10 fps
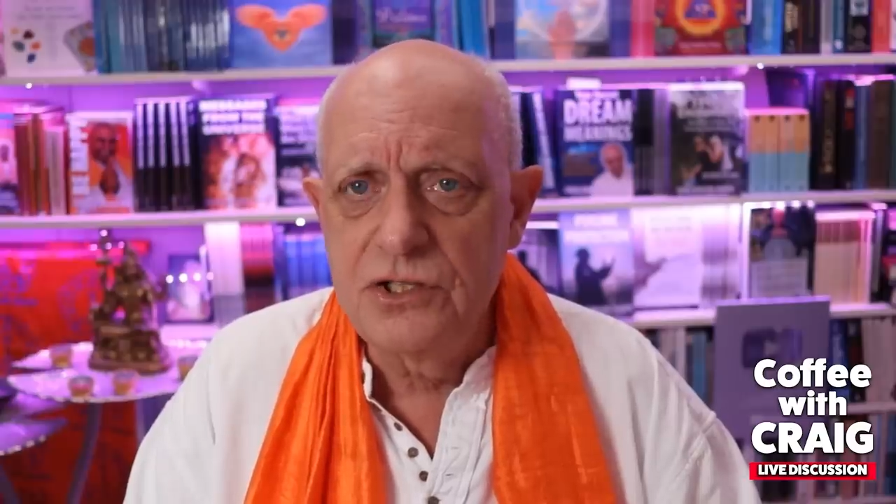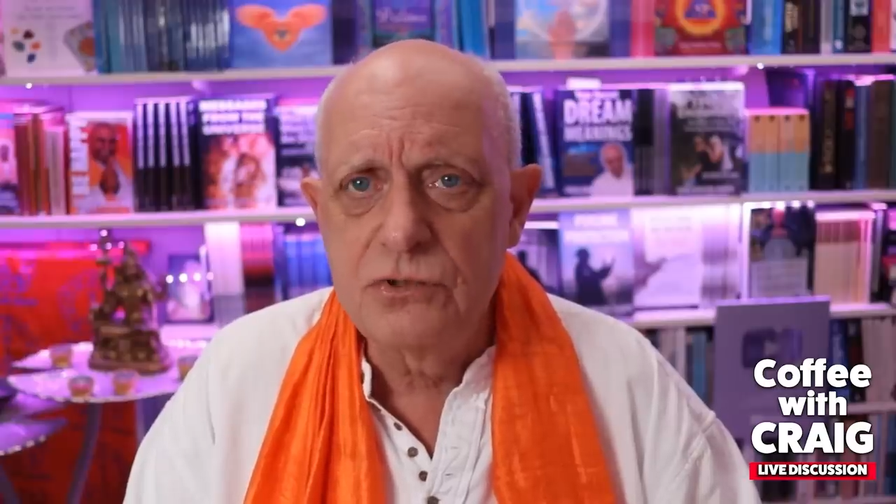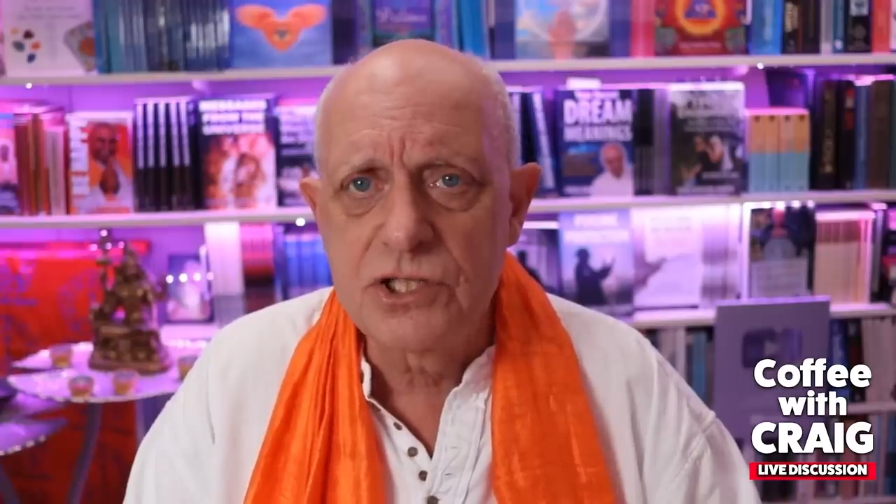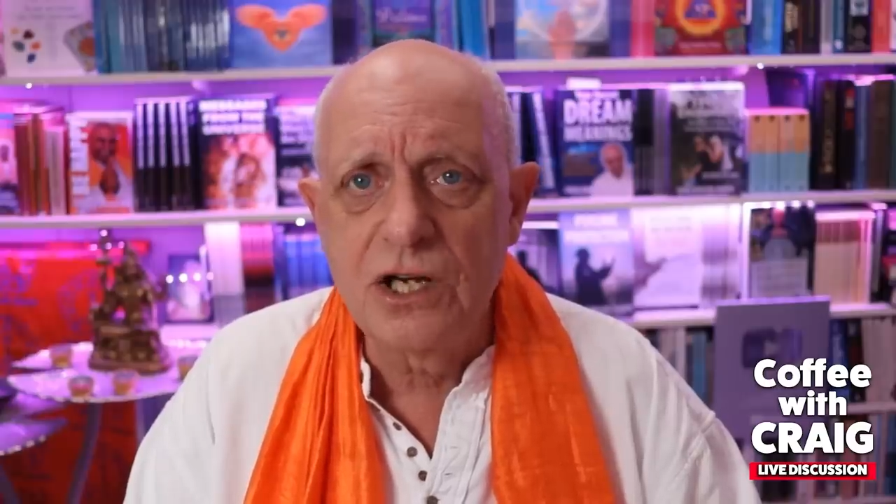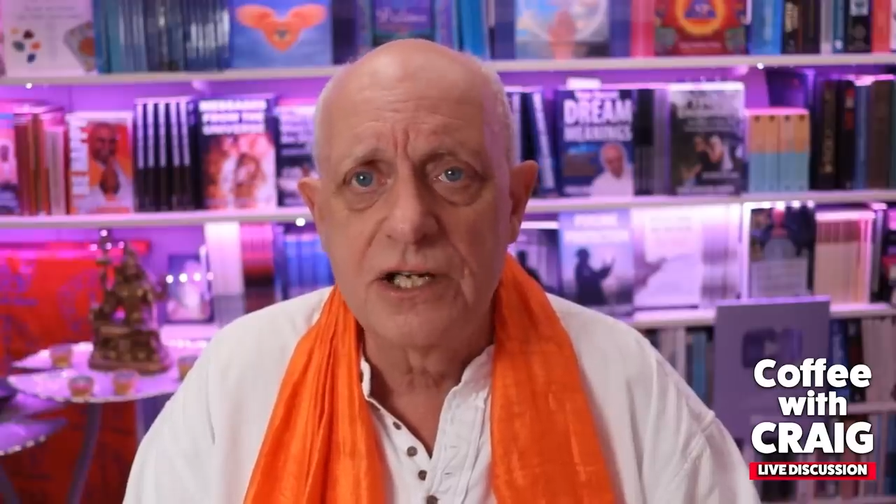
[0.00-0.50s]
New
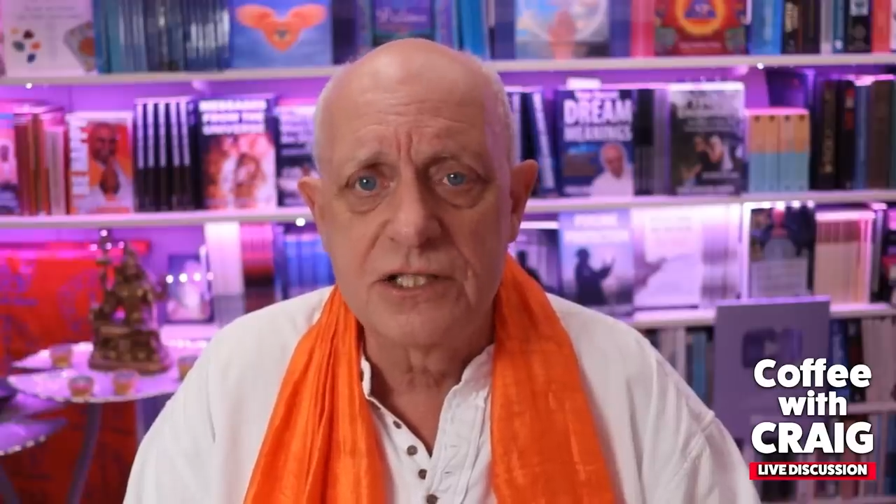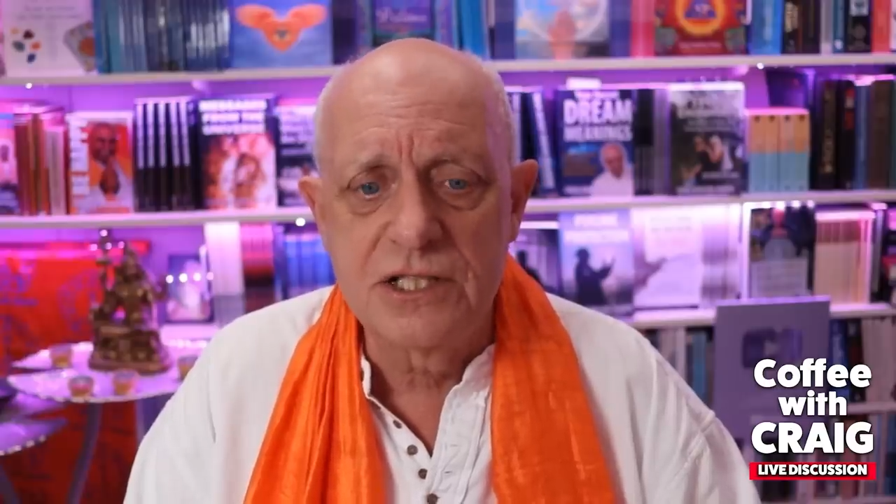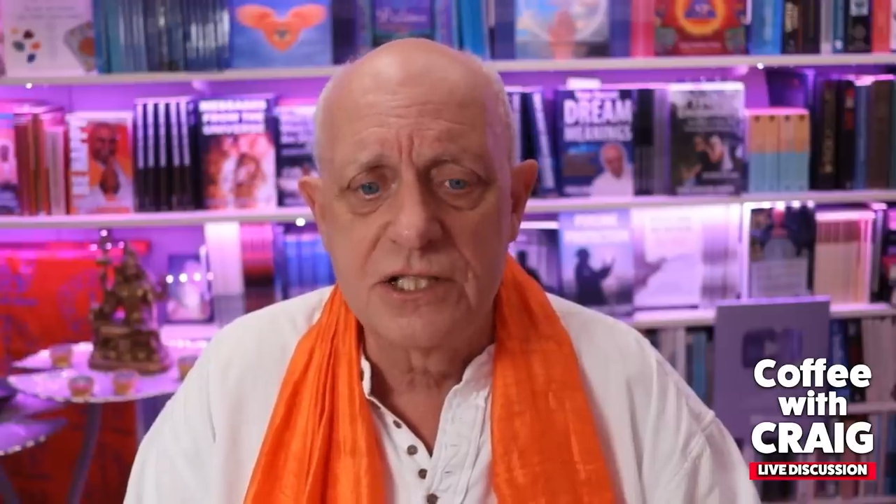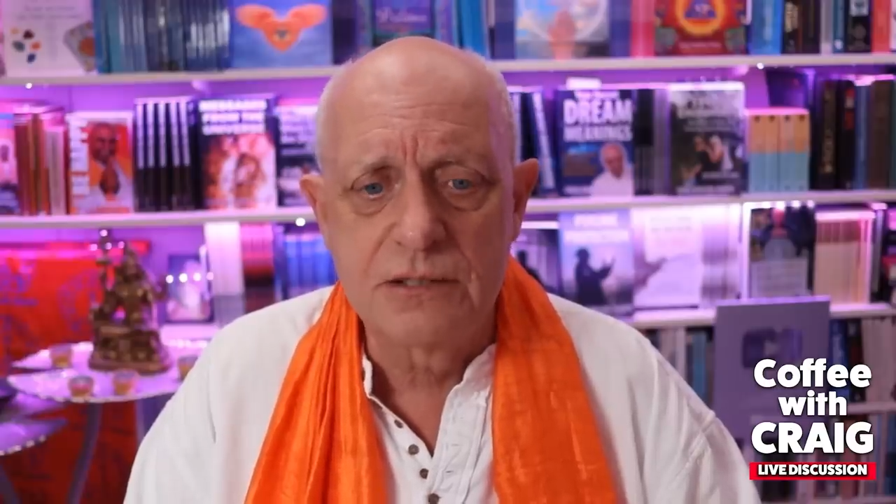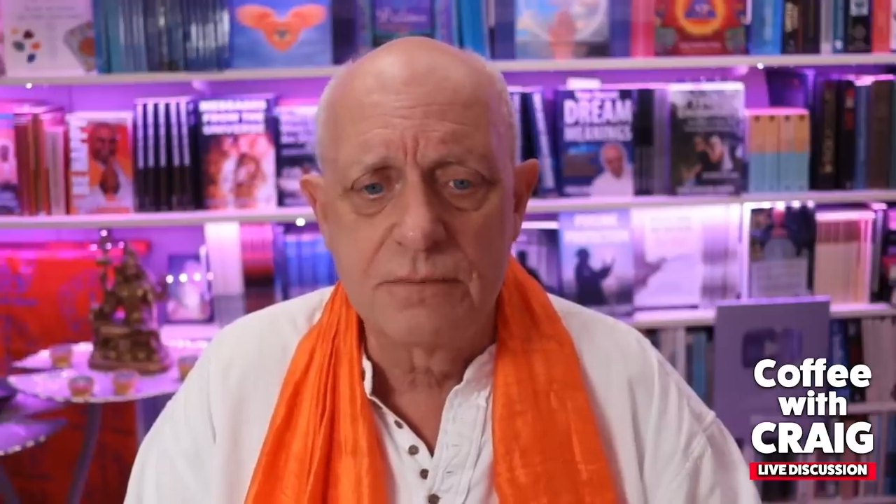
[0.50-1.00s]

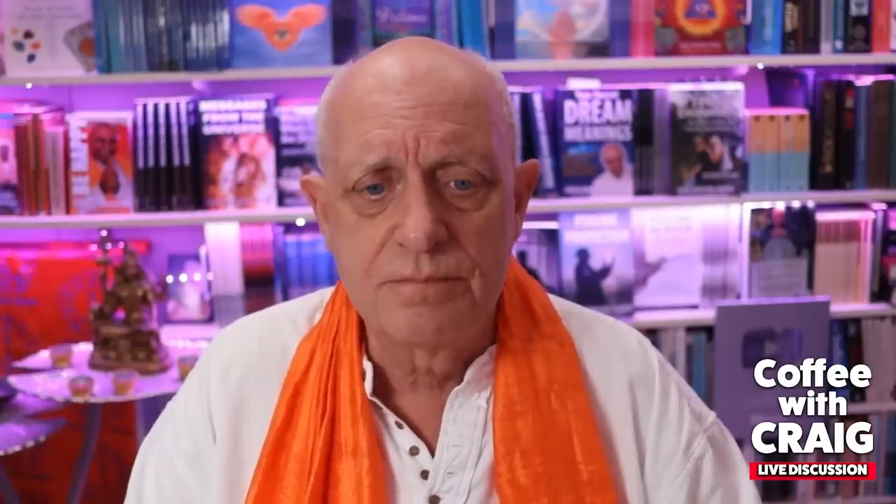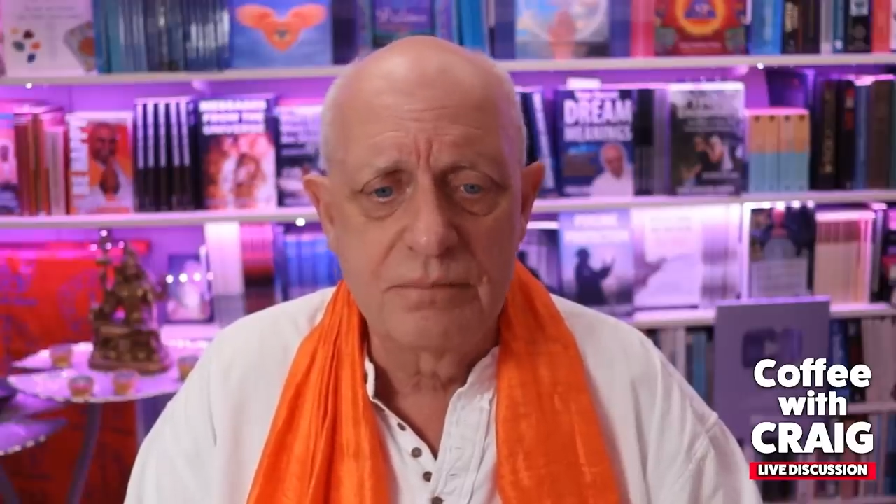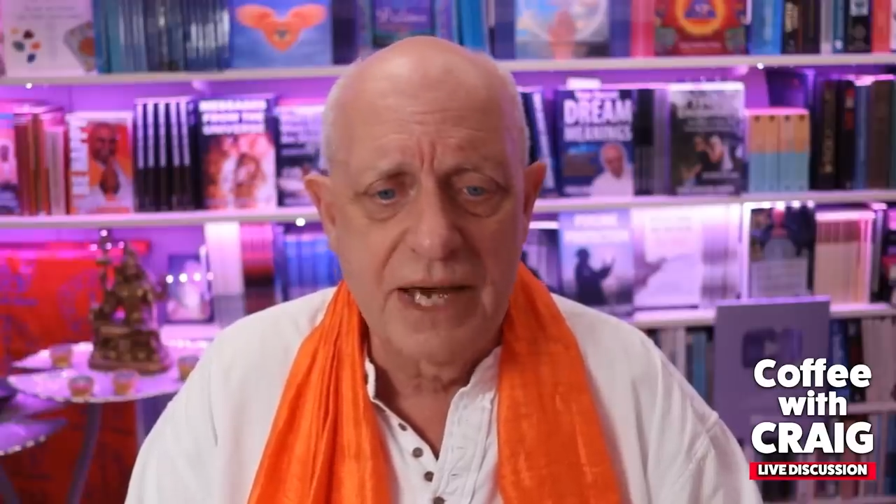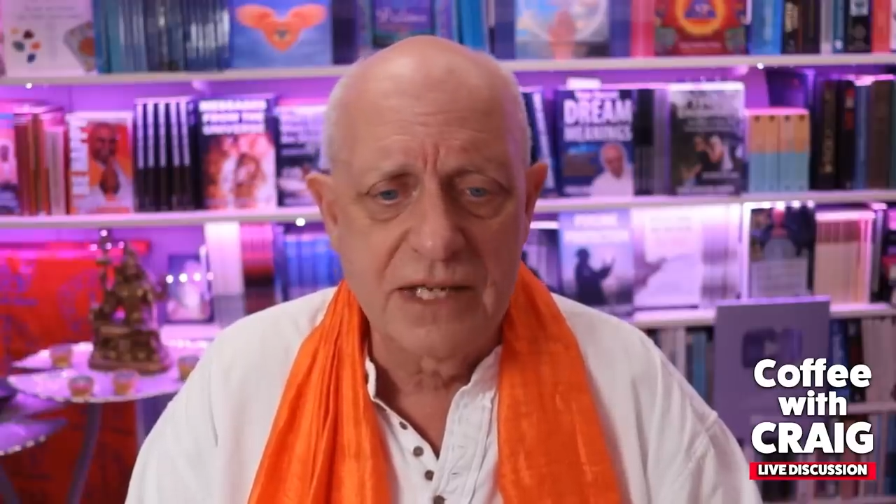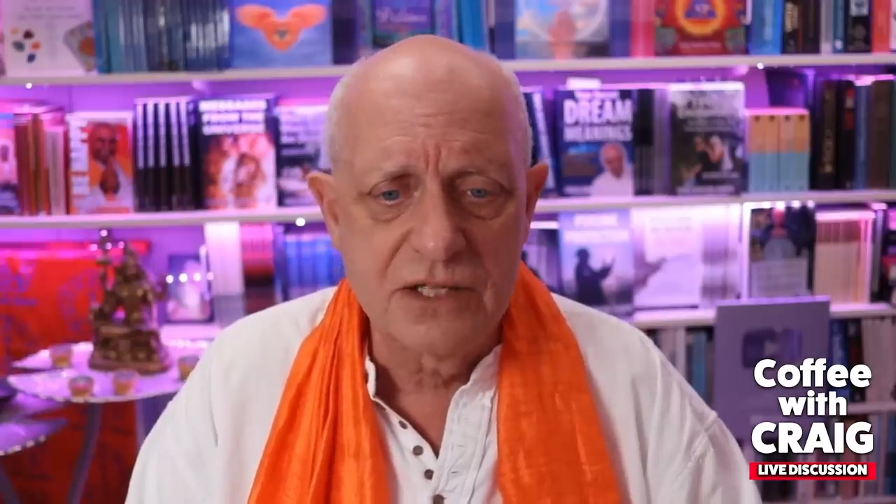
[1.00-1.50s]
Scientist
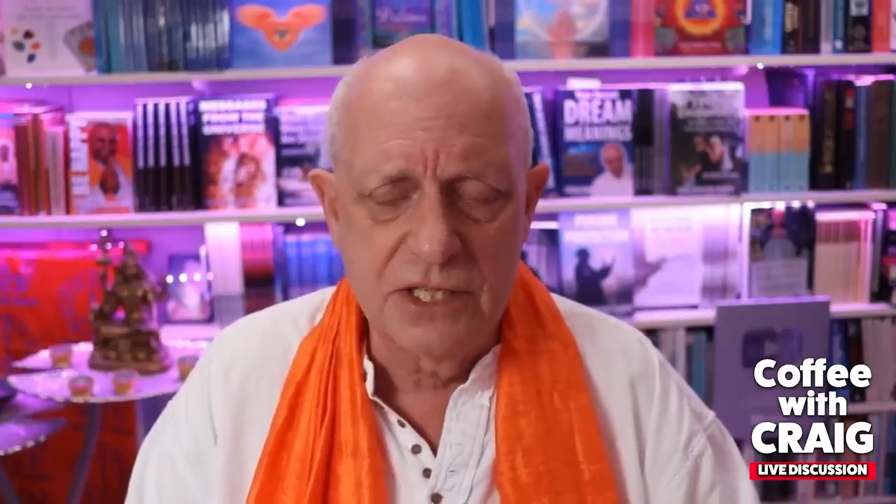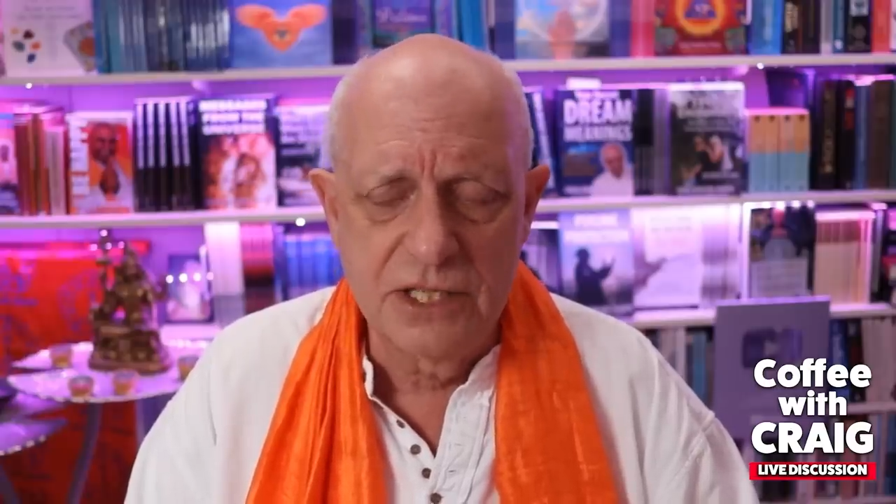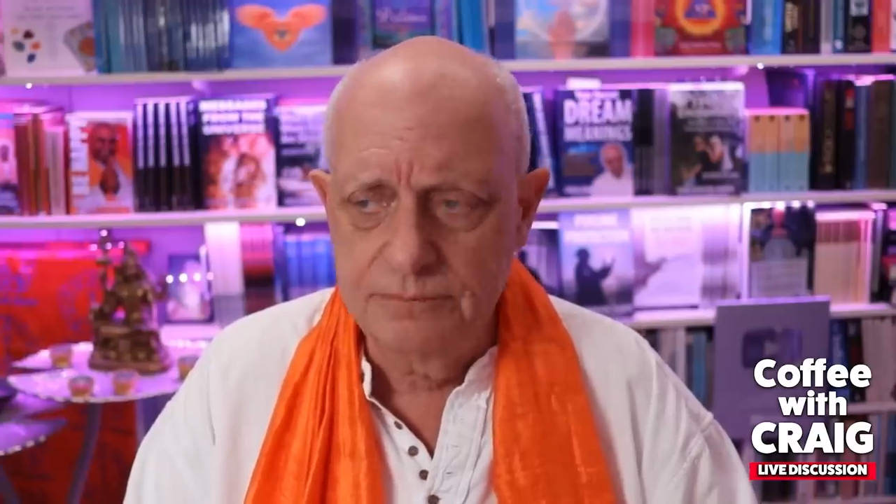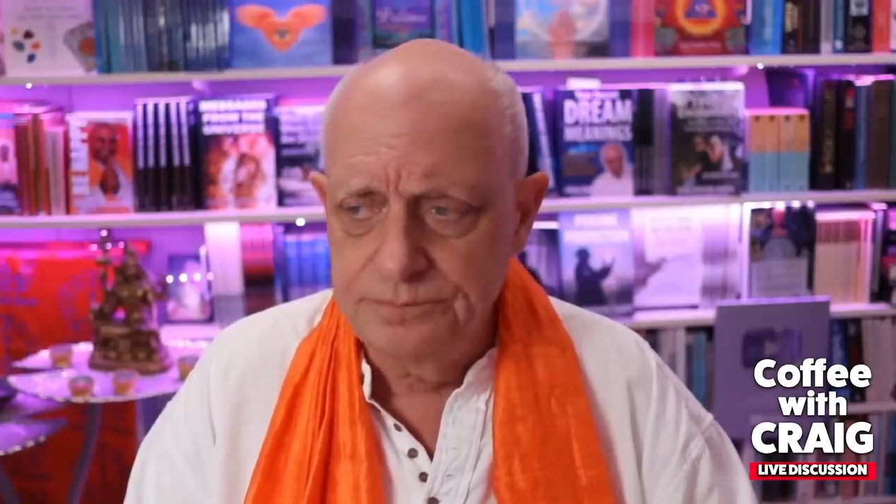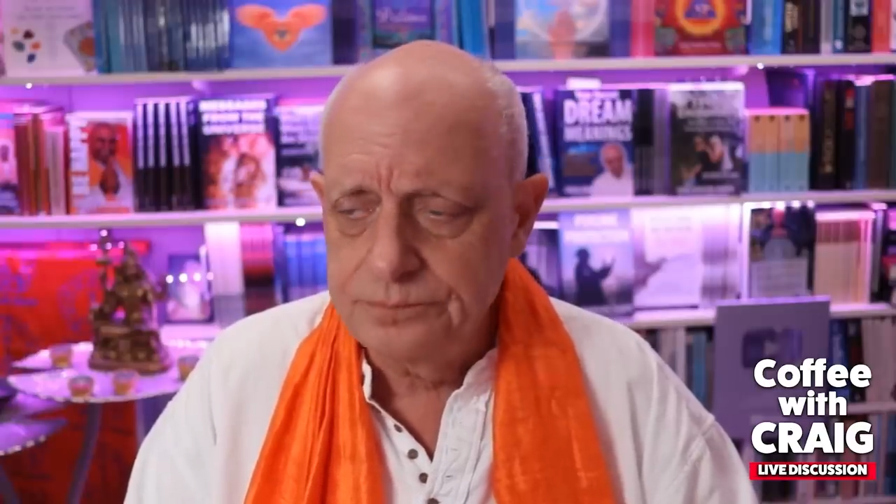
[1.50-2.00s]
magazine.